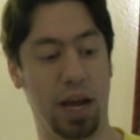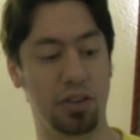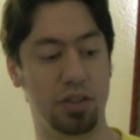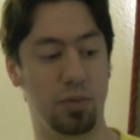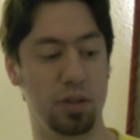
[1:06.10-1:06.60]

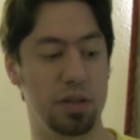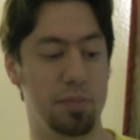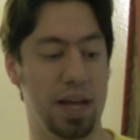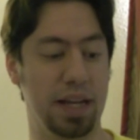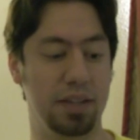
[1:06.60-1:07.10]
actually wouldn't
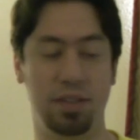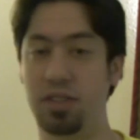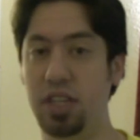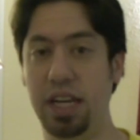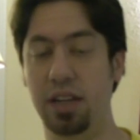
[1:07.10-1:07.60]
mind
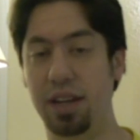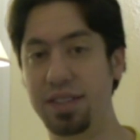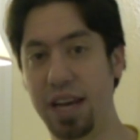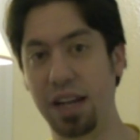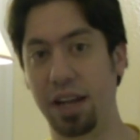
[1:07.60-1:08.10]
seeing a
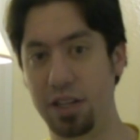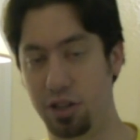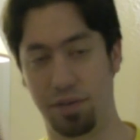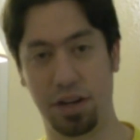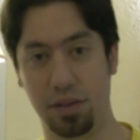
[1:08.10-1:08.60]
satellite,
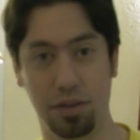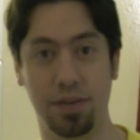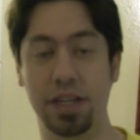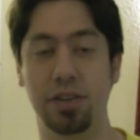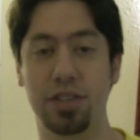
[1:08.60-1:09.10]
so if any of you
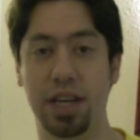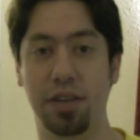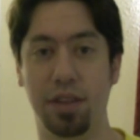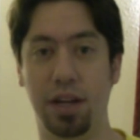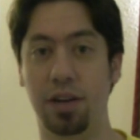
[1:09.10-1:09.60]
vendors
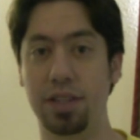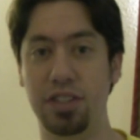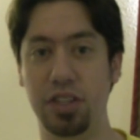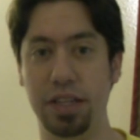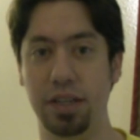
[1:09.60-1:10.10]
out there are
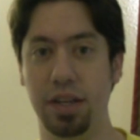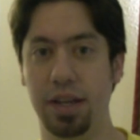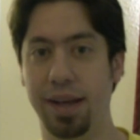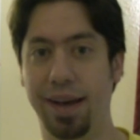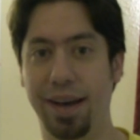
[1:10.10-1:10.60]
listening,
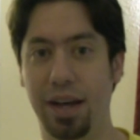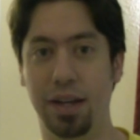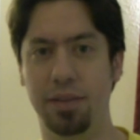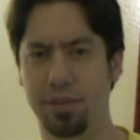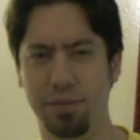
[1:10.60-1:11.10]

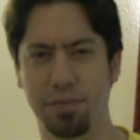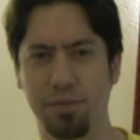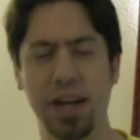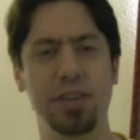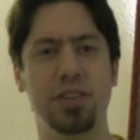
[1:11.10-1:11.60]

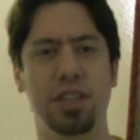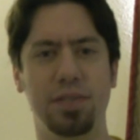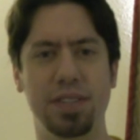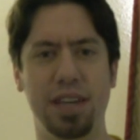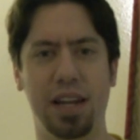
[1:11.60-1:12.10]
find yourself
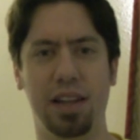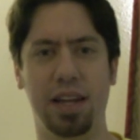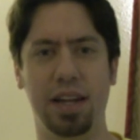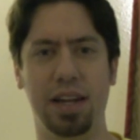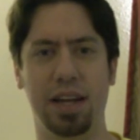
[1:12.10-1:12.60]
a
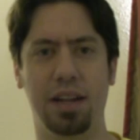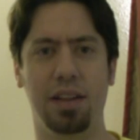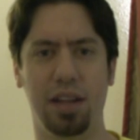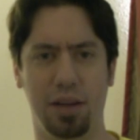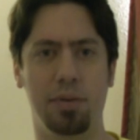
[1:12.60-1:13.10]
satellite and
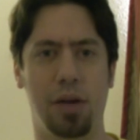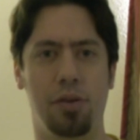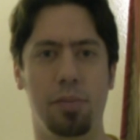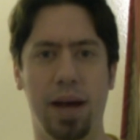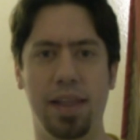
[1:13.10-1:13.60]
I'll
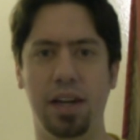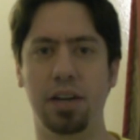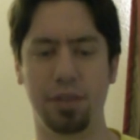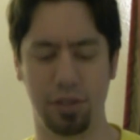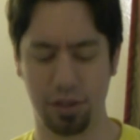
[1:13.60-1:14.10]
probably buy that
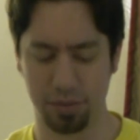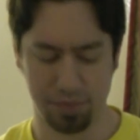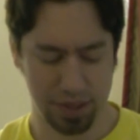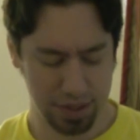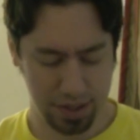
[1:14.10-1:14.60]
off you too.
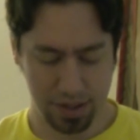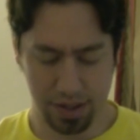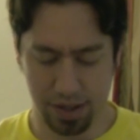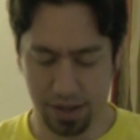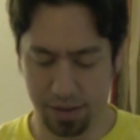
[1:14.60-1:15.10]

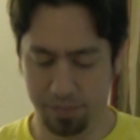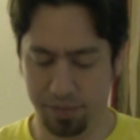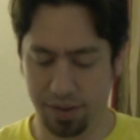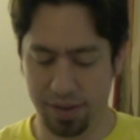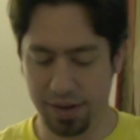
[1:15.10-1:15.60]

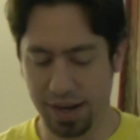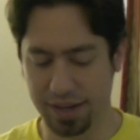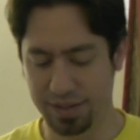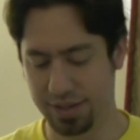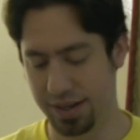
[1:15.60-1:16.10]
The
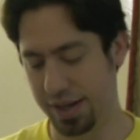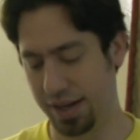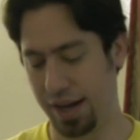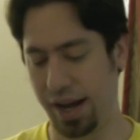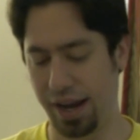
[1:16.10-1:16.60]
next,
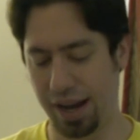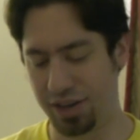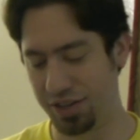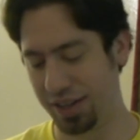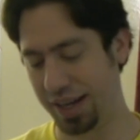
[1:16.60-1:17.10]
I
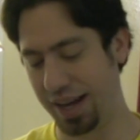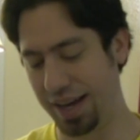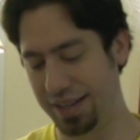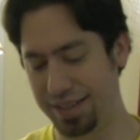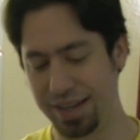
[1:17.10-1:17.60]
actually
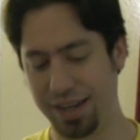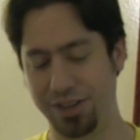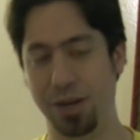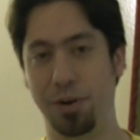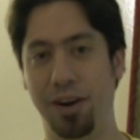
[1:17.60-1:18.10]
got a
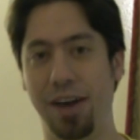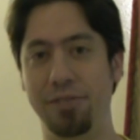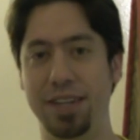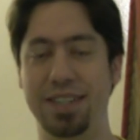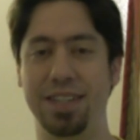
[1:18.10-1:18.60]

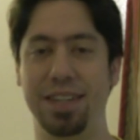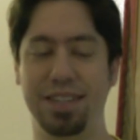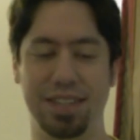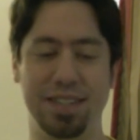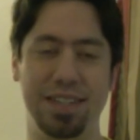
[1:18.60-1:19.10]
TurboGrafx
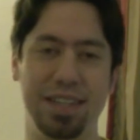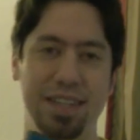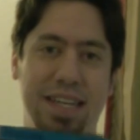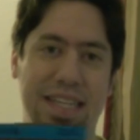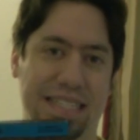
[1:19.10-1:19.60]

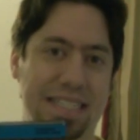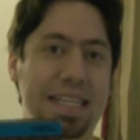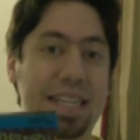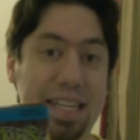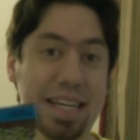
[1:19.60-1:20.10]
16
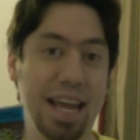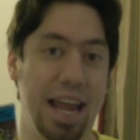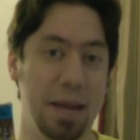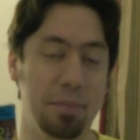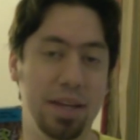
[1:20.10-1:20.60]
CD
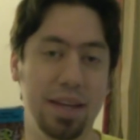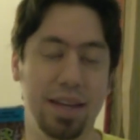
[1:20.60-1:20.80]
game,